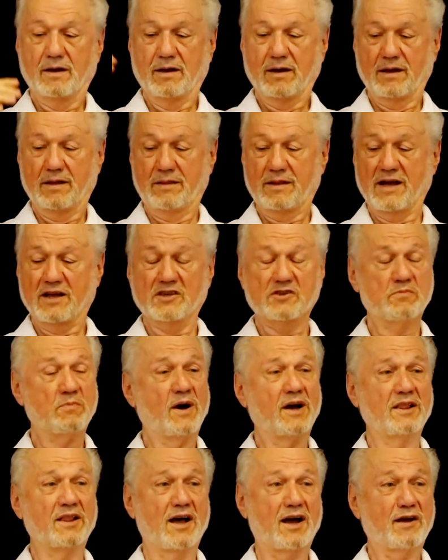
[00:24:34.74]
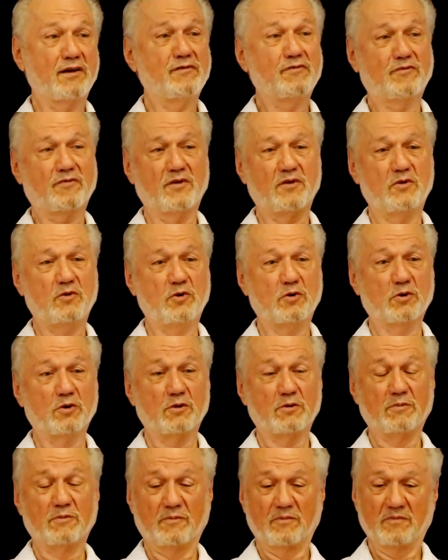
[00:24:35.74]
And that's my life, and you
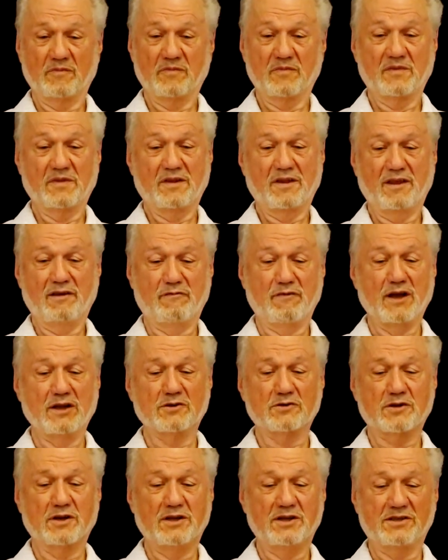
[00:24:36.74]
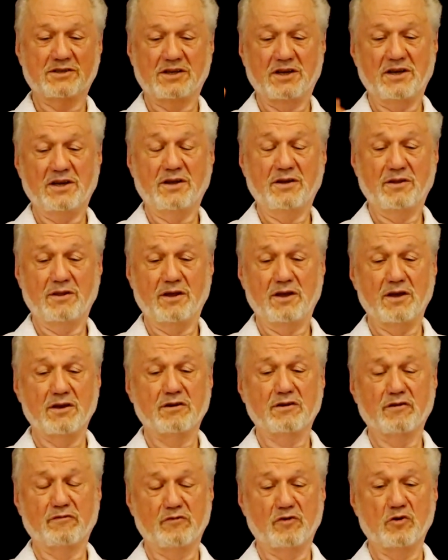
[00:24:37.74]
eventually see the
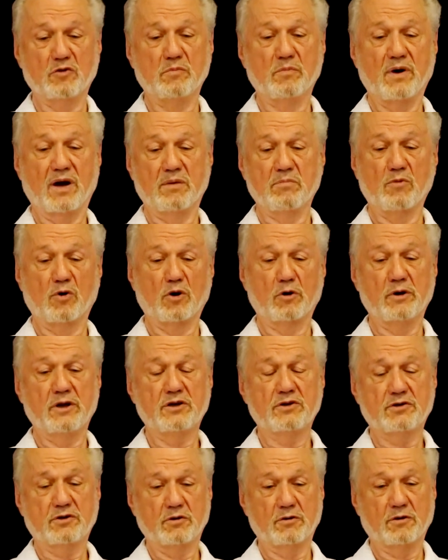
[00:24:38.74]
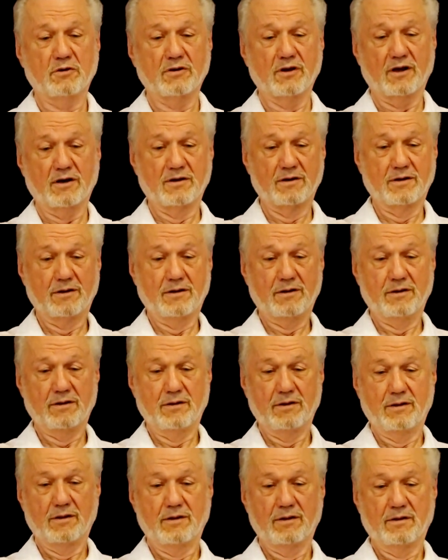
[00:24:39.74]
interview by Maurice Shukla
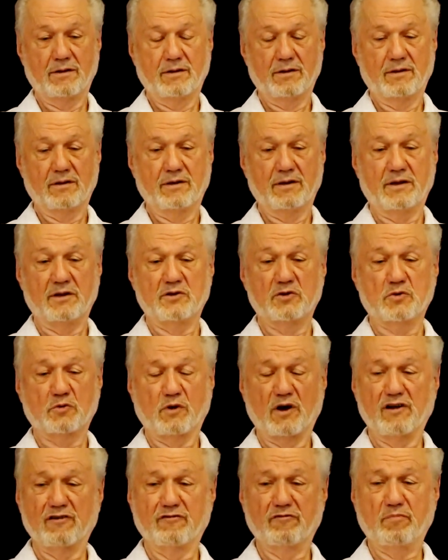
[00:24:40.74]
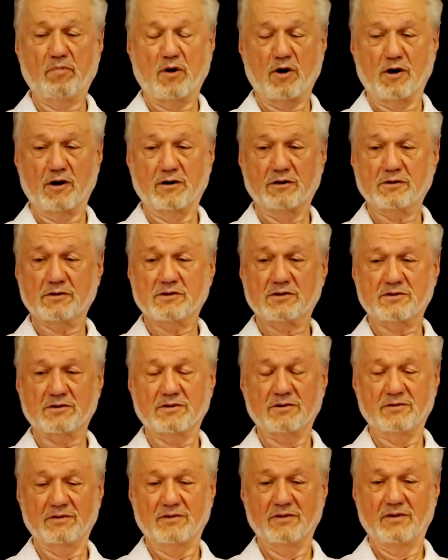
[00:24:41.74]
in 12 parts.
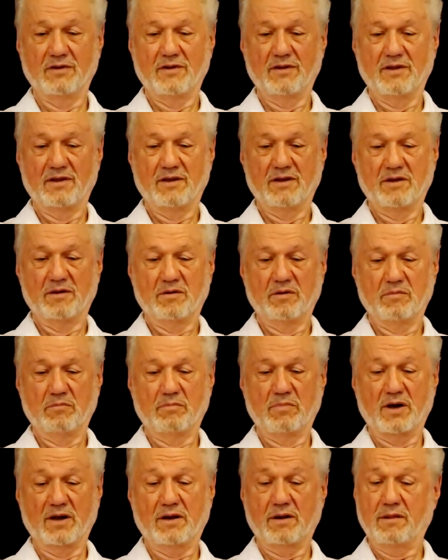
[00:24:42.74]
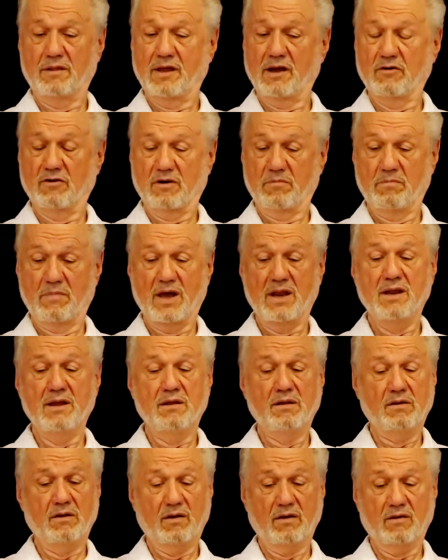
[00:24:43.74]
But there are many
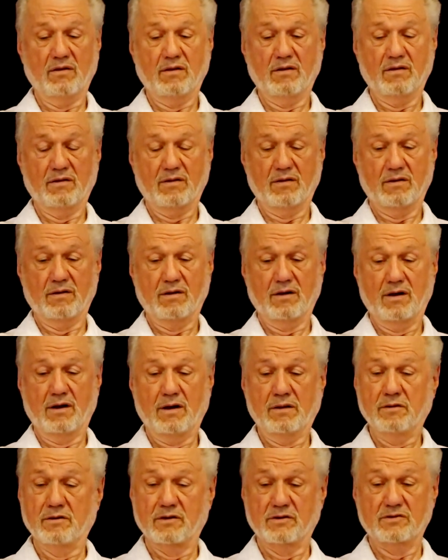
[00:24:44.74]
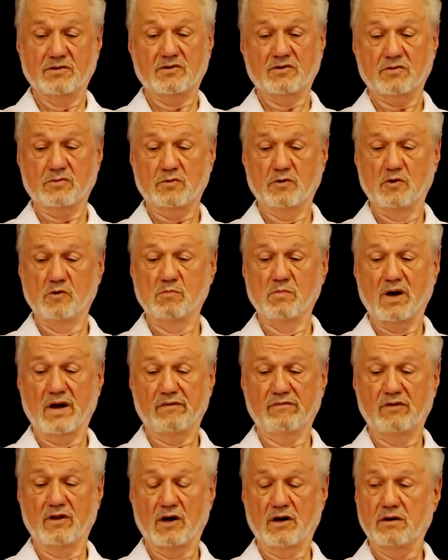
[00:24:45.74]
others whom
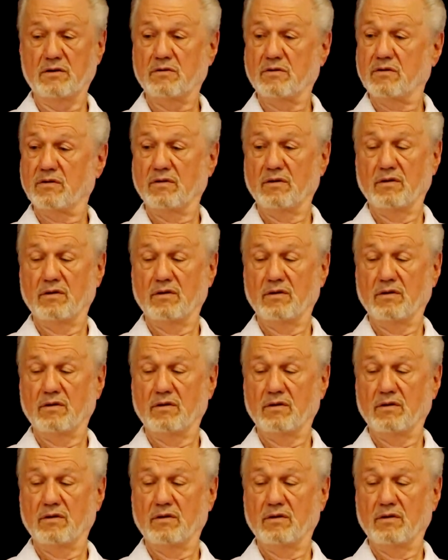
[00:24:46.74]
I've done